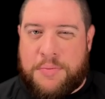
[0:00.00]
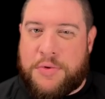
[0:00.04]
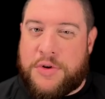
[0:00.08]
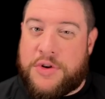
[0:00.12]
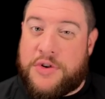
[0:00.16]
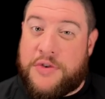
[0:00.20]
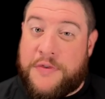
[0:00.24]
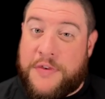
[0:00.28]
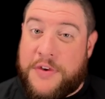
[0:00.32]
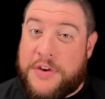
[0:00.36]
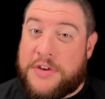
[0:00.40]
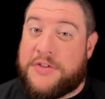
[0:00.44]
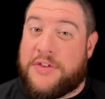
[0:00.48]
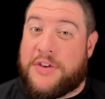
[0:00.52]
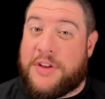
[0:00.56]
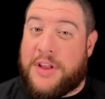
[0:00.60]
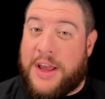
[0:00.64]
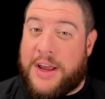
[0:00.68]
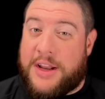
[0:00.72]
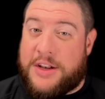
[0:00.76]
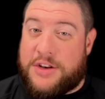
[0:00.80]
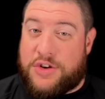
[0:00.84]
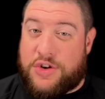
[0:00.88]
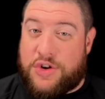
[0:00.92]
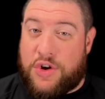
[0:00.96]
which feels a
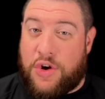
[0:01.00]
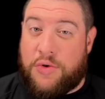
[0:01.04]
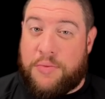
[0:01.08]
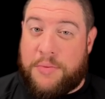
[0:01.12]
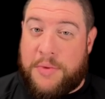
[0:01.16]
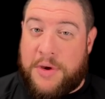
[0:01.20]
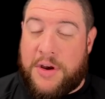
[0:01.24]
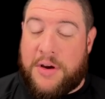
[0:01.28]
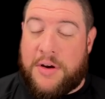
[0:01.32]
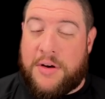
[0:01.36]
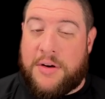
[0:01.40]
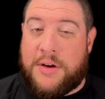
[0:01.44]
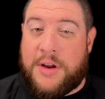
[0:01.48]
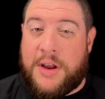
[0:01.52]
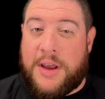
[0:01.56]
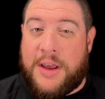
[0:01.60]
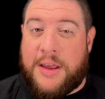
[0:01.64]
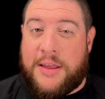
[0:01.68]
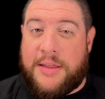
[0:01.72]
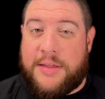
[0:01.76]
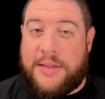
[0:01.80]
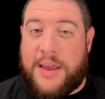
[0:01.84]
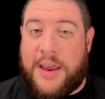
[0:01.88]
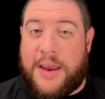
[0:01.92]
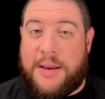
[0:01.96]
lot domier
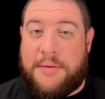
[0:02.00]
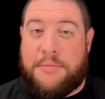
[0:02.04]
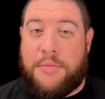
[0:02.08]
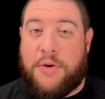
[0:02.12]
than